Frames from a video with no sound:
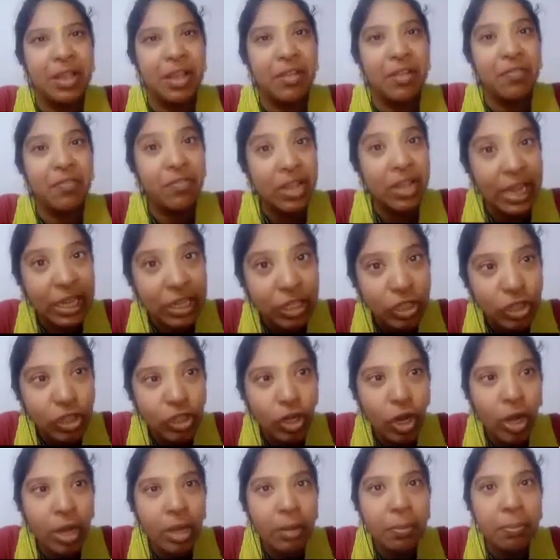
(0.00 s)
We
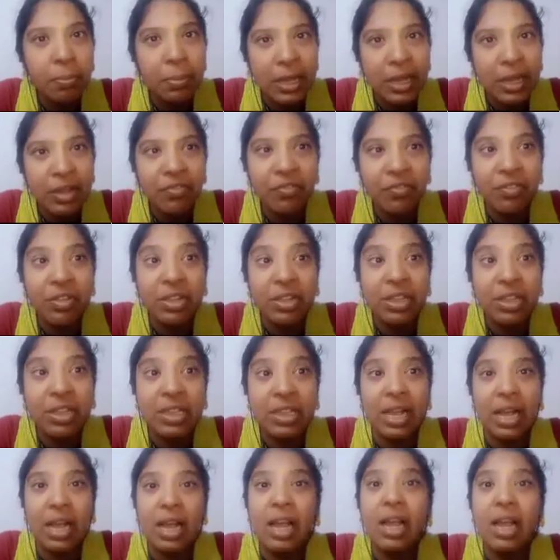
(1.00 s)
enjoy being with
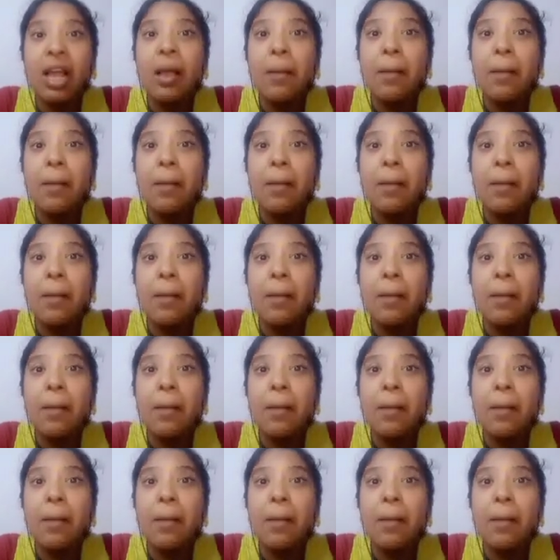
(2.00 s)
the